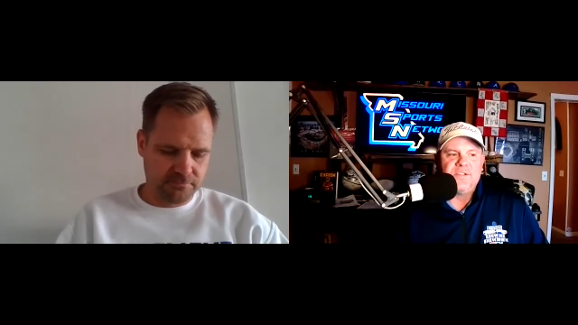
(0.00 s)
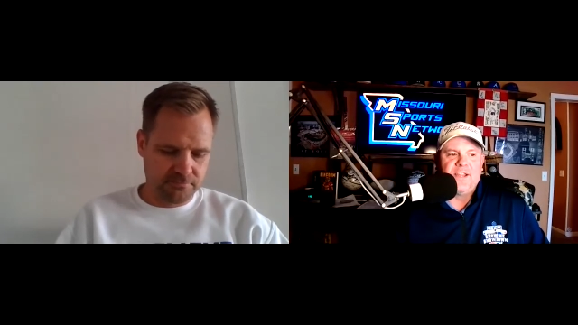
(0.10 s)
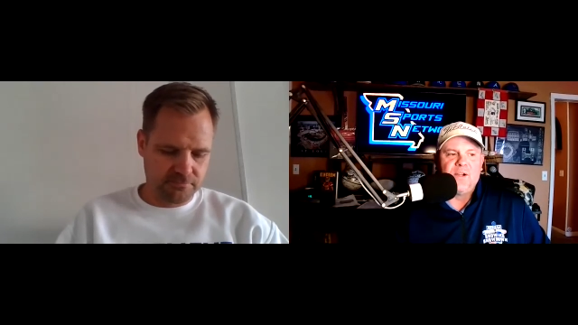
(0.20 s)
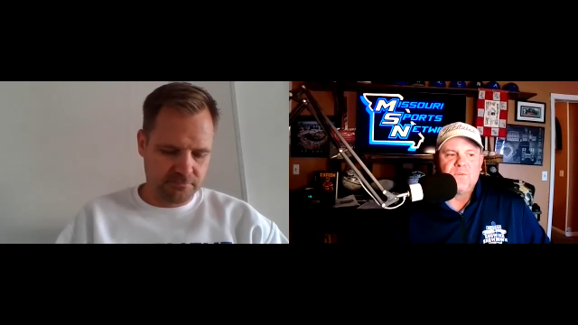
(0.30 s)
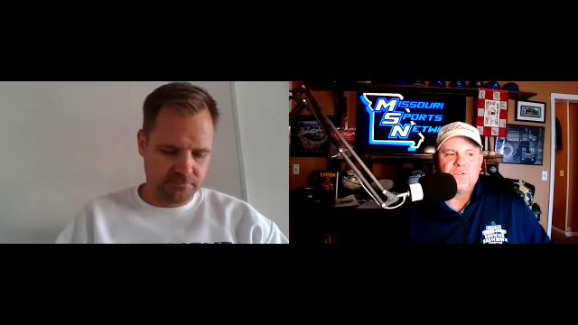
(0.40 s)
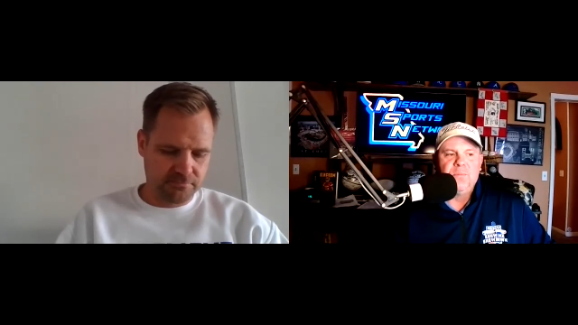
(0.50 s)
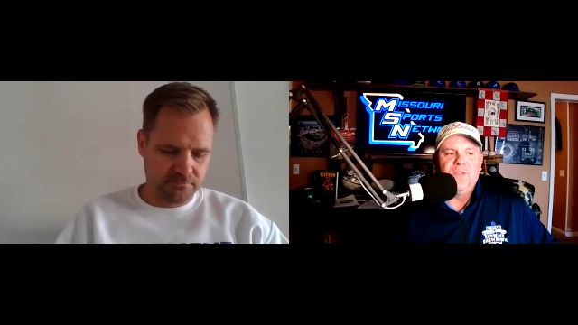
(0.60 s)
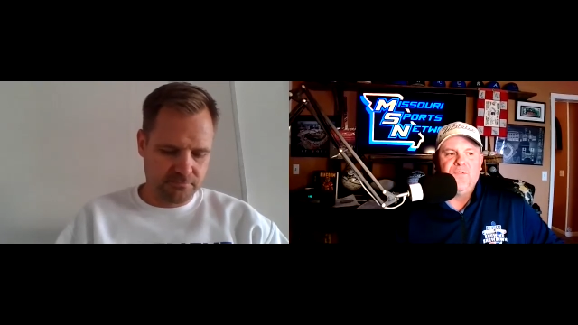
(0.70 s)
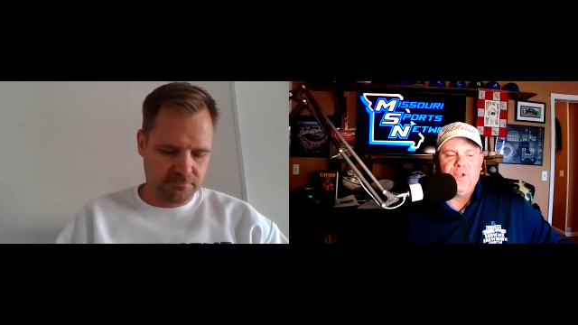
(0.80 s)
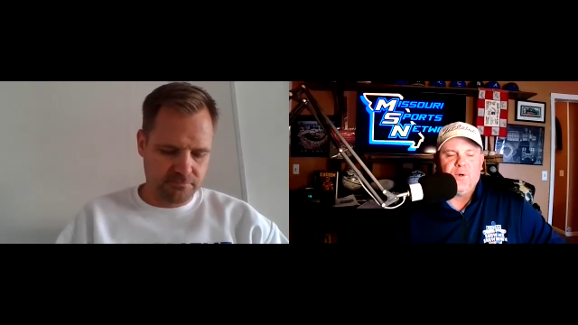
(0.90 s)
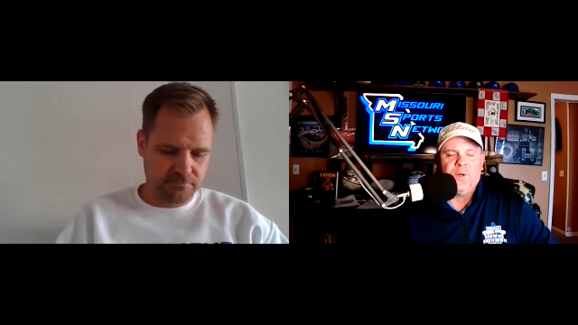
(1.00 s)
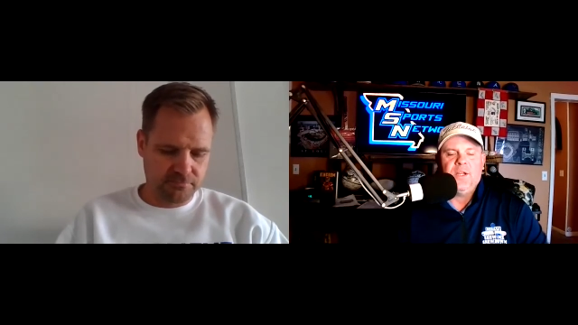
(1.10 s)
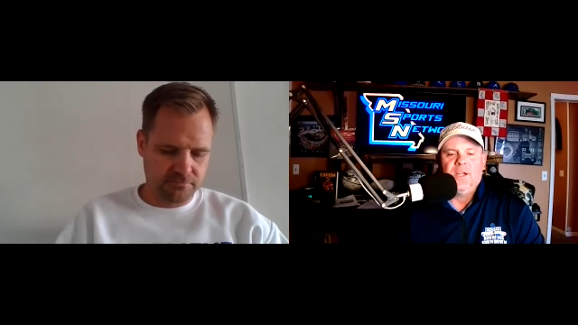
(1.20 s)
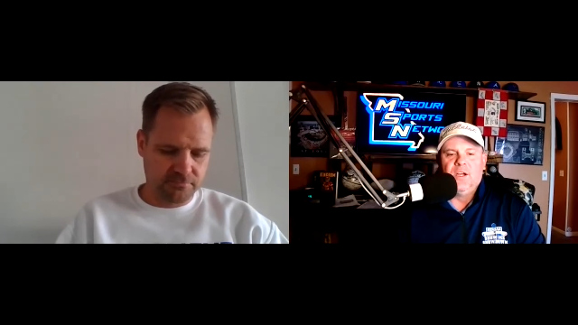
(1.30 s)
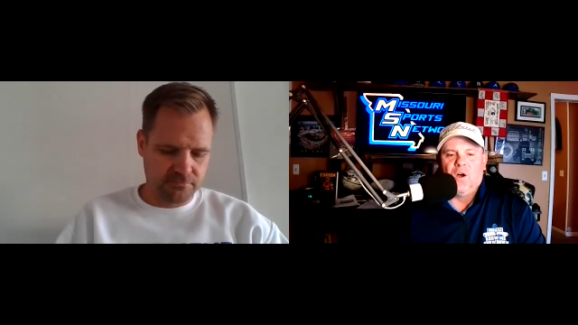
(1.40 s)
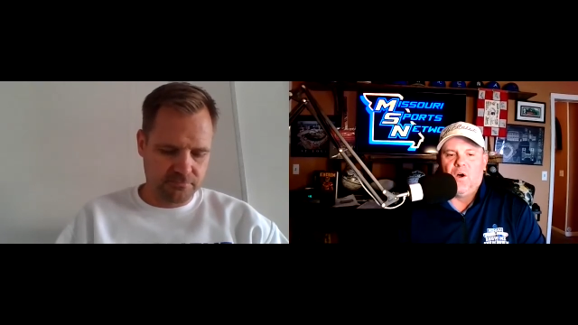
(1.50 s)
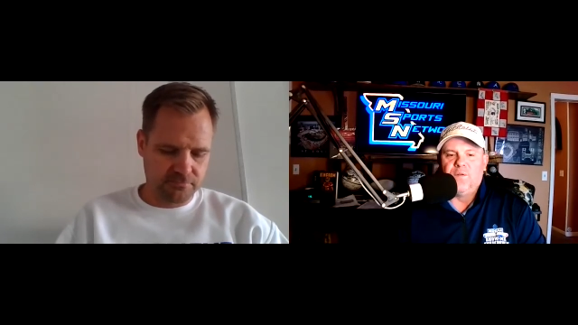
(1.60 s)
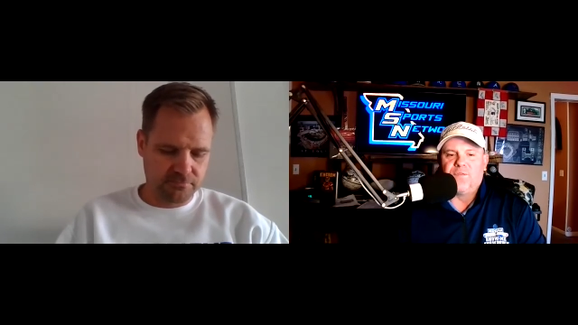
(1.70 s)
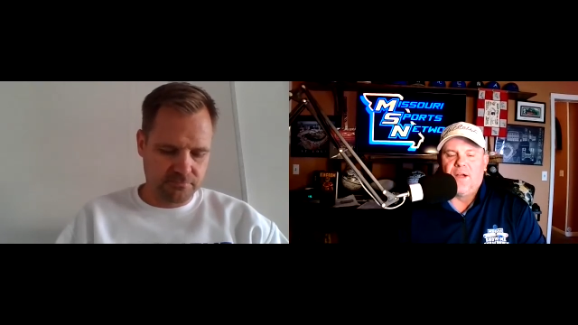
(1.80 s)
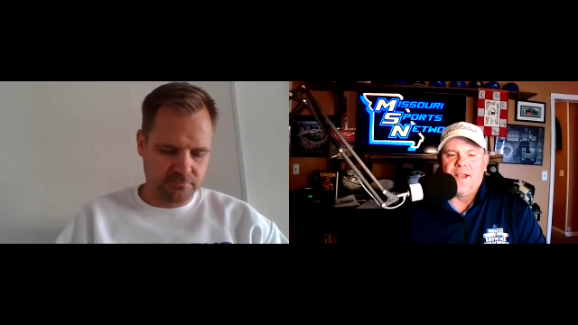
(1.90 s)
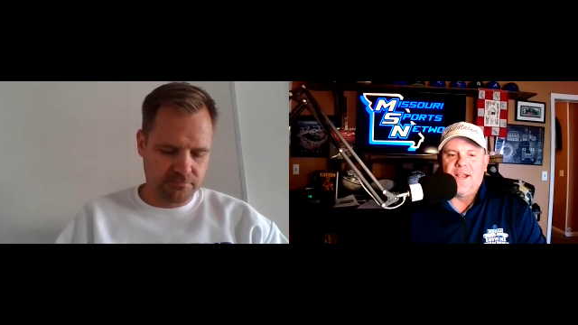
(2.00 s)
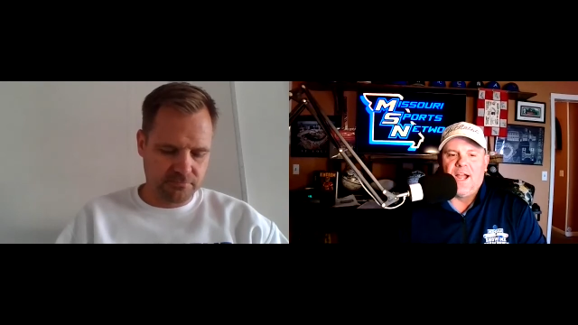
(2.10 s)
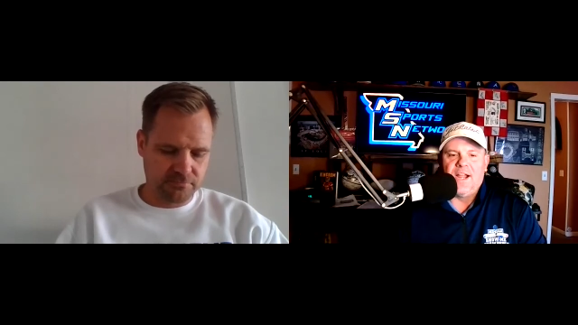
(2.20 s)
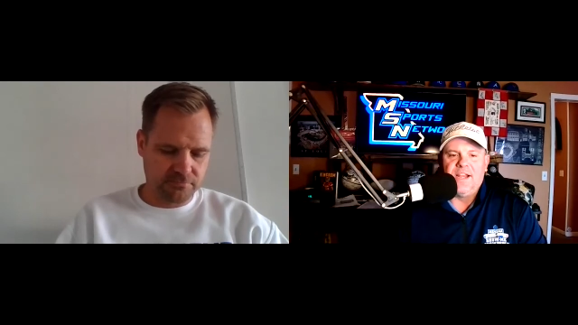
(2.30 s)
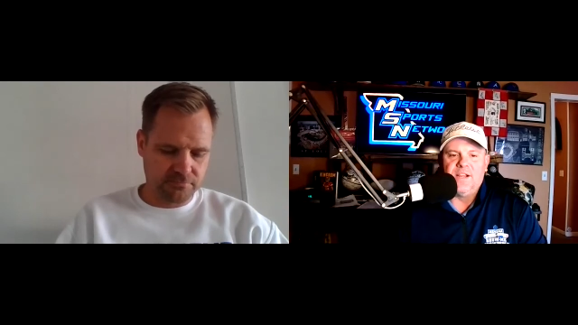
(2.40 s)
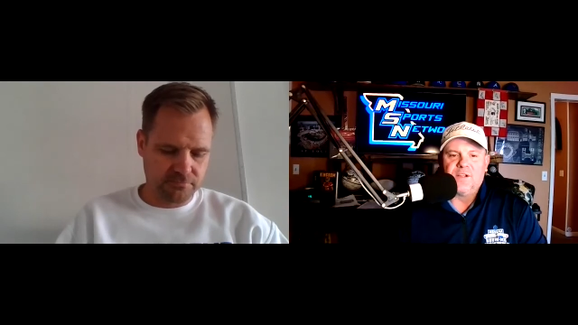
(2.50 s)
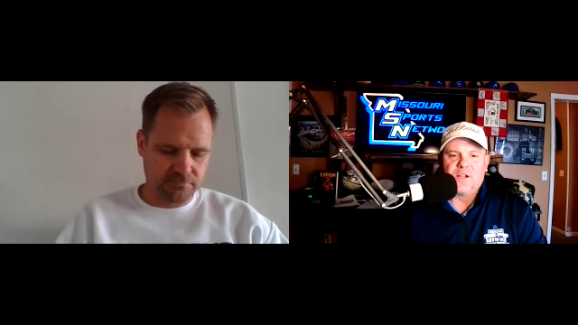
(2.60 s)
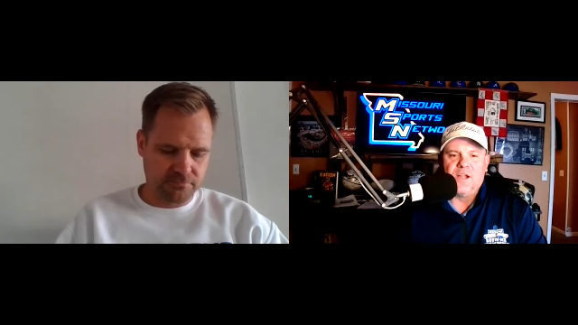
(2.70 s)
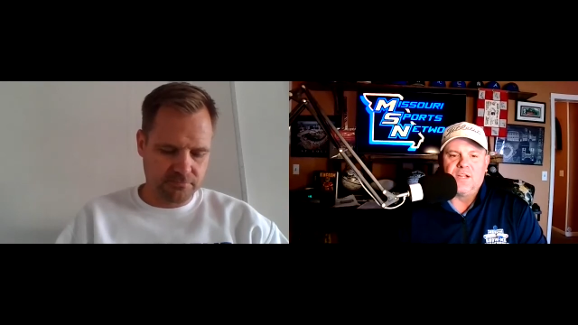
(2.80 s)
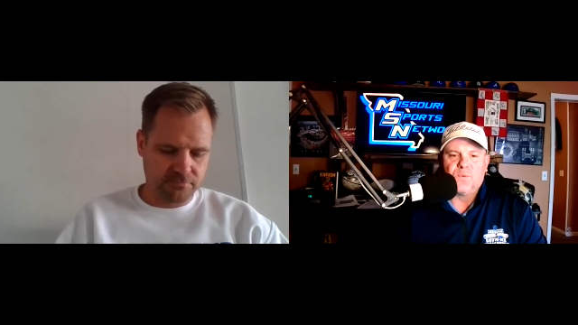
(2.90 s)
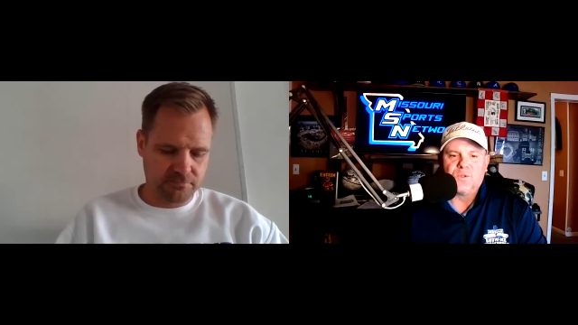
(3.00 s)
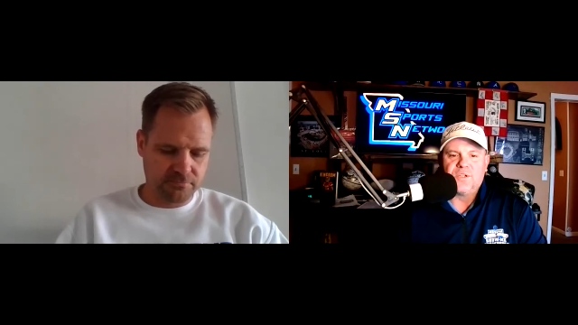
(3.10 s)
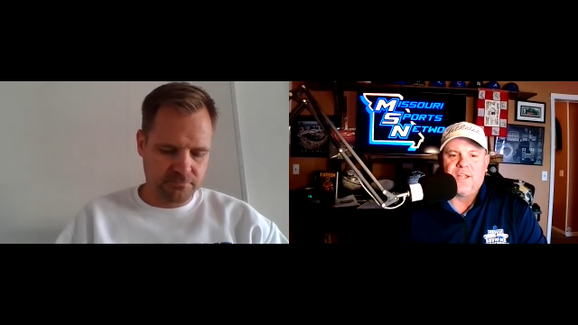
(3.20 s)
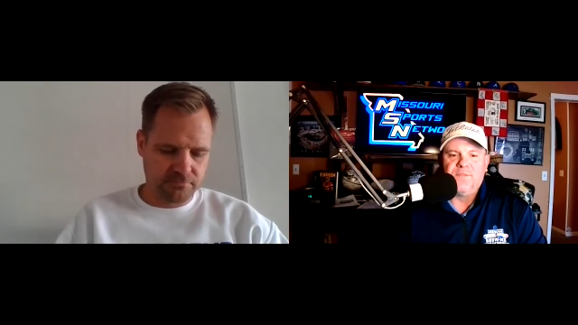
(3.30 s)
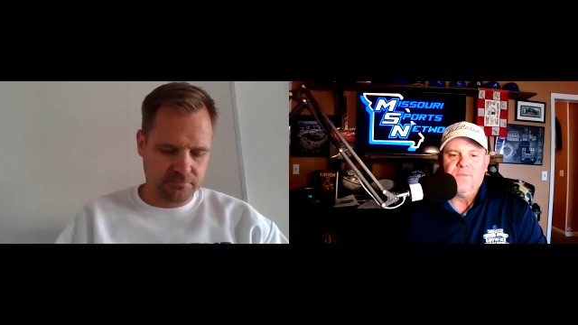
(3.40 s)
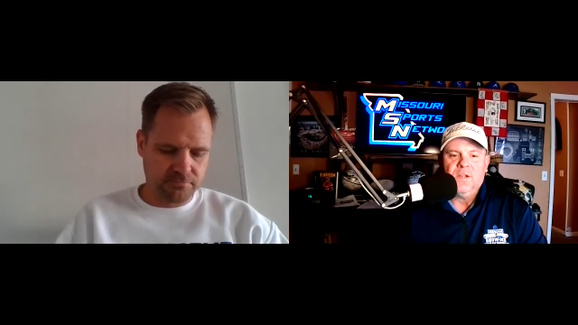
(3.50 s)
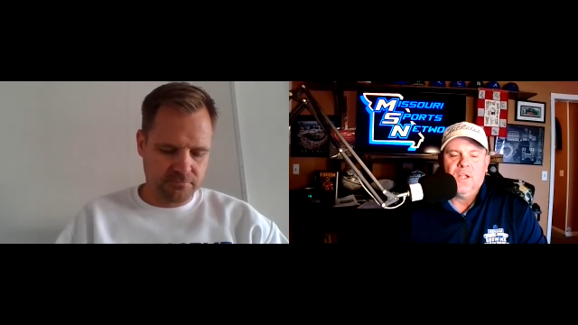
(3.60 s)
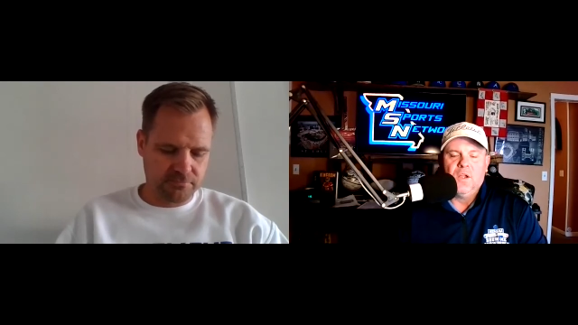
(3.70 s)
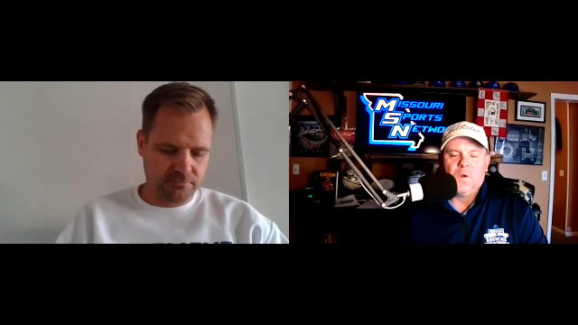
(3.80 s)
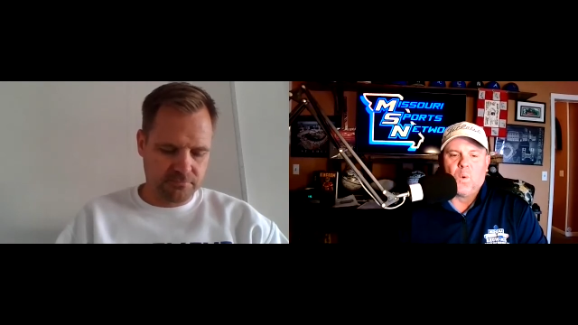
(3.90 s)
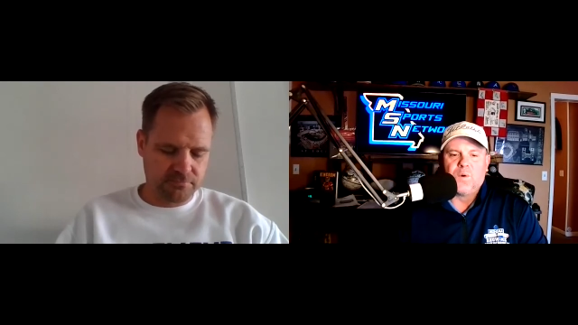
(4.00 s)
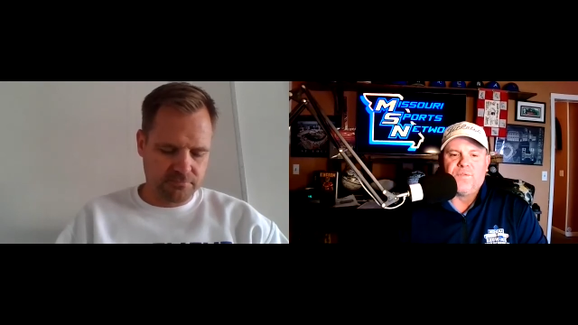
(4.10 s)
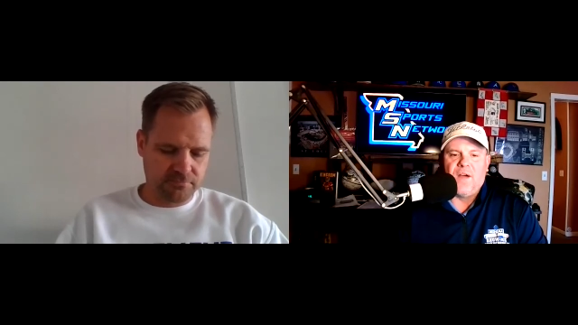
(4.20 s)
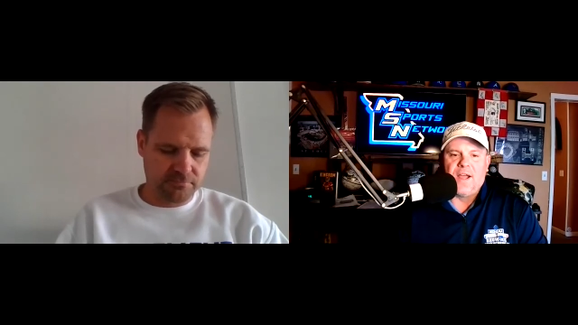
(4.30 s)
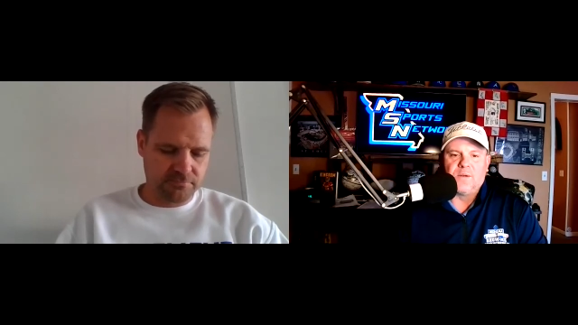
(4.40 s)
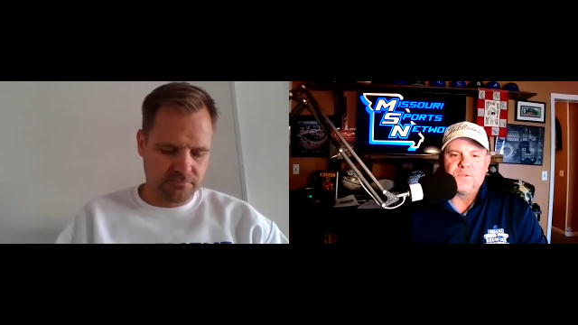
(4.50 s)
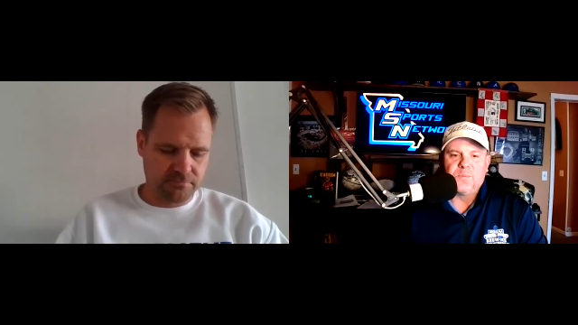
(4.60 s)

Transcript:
Speaker 1: They take on Smithville on Friday night in the Class Four state quarterfinals.